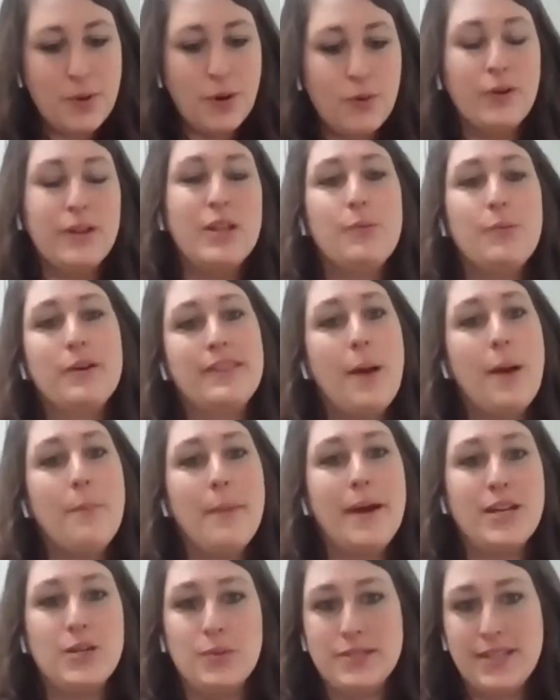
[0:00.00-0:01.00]
But really what
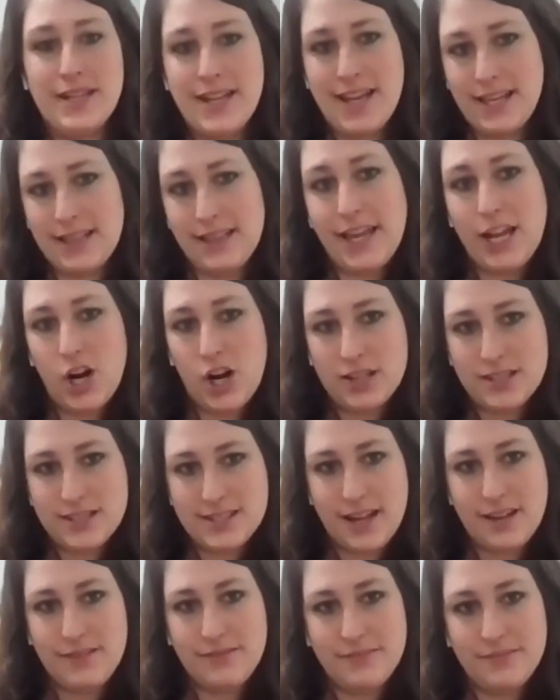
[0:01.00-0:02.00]
that meant was that he had late
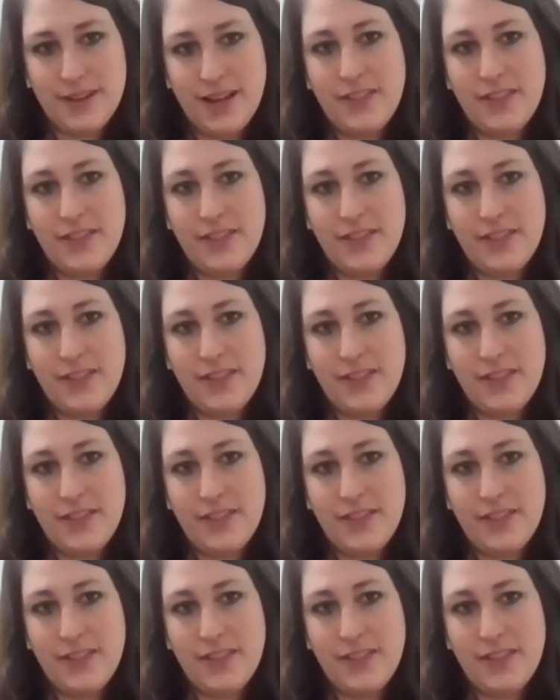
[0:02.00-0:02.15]
onset